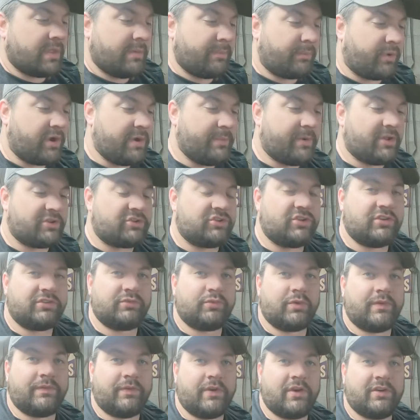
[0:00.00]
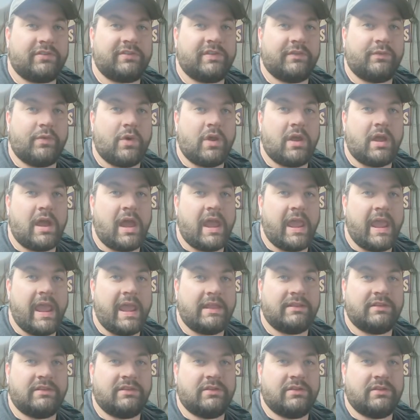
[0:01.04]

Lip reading: pretty much just reverse of what I had to